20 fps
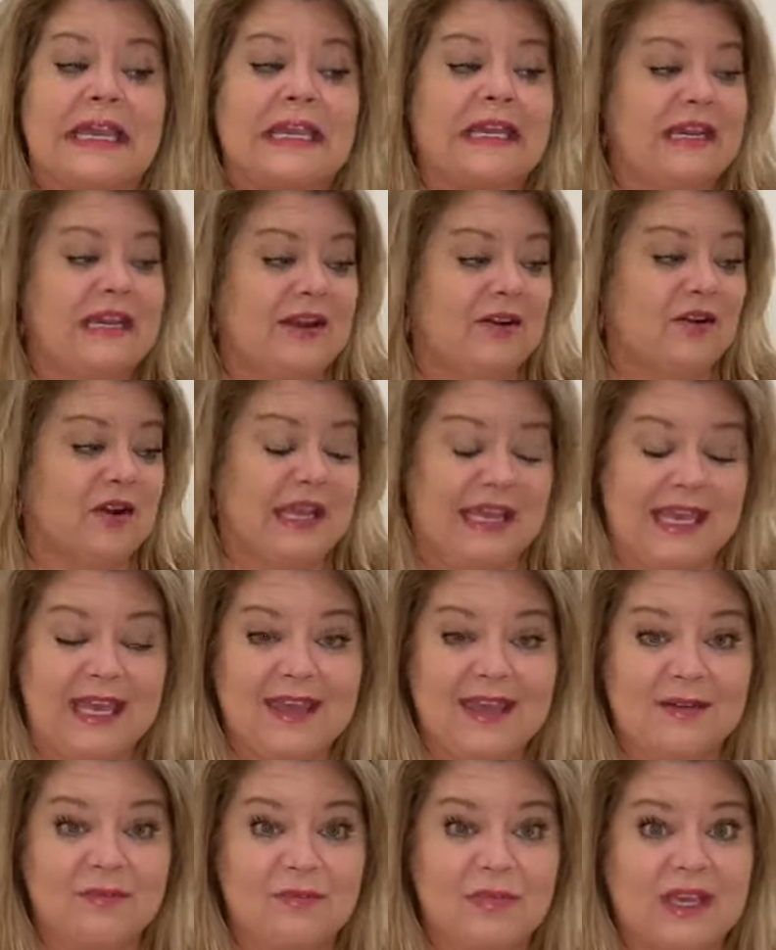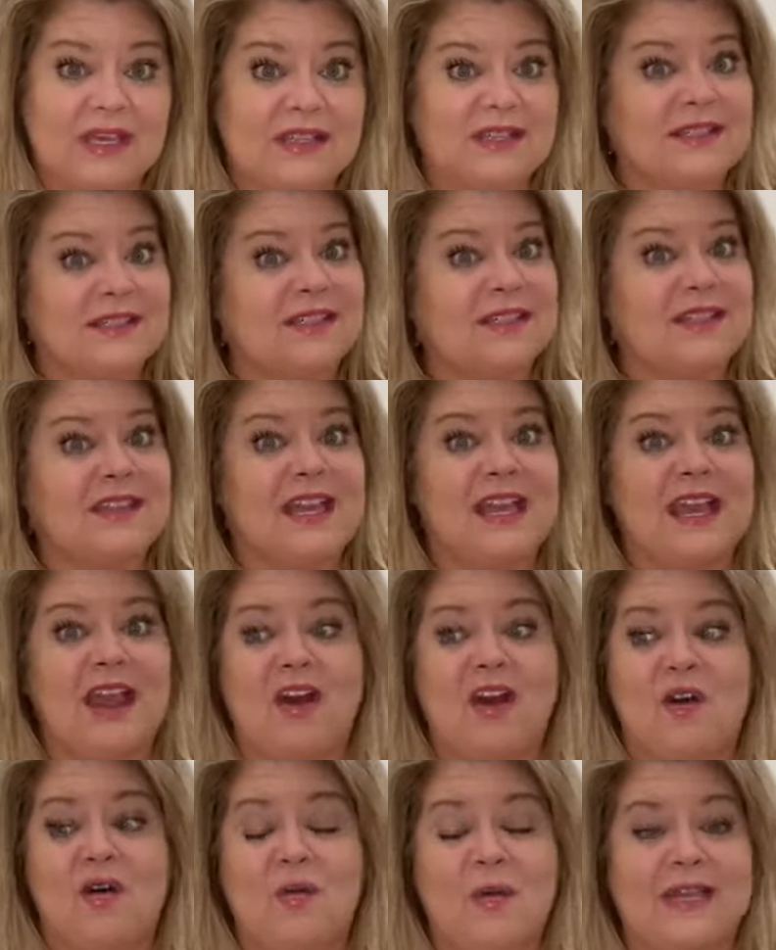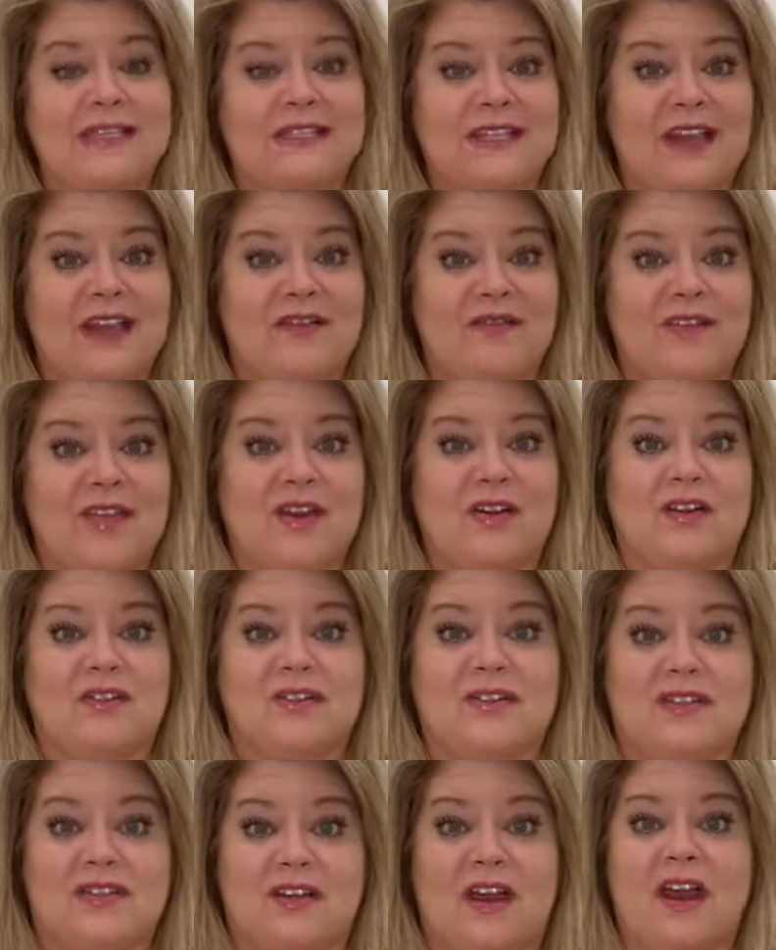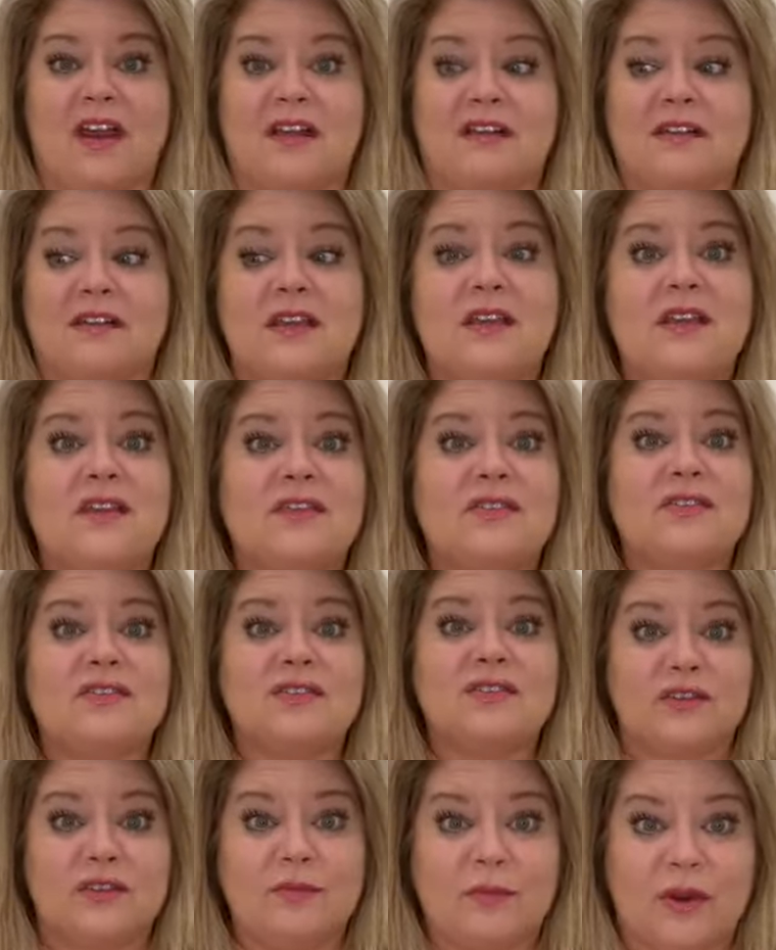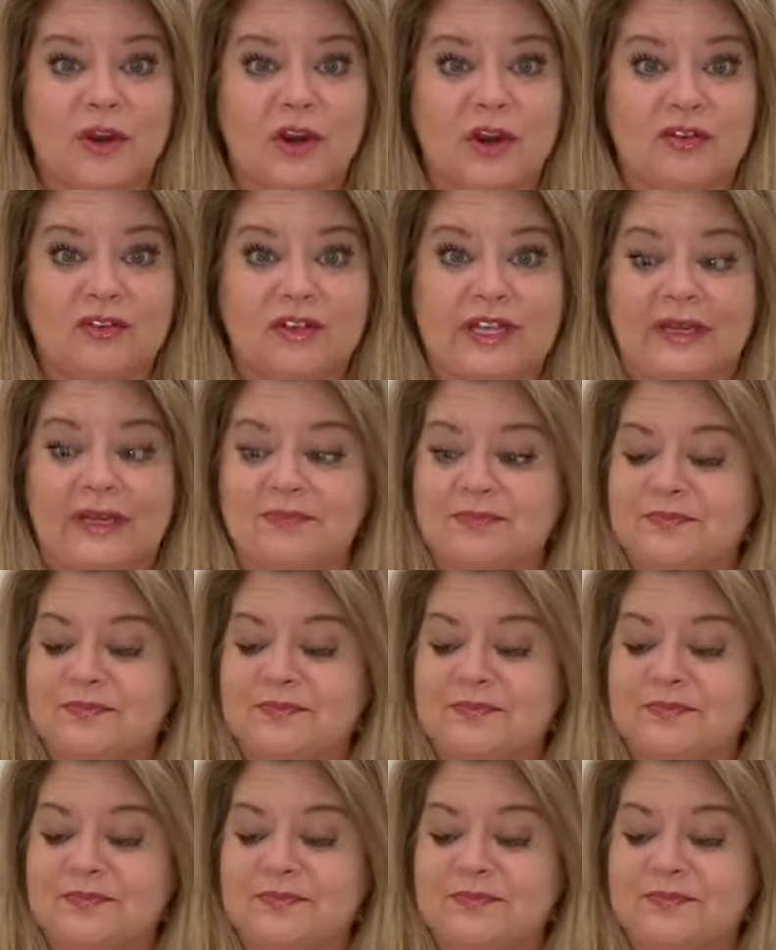near him because they always have theirs stocked super early.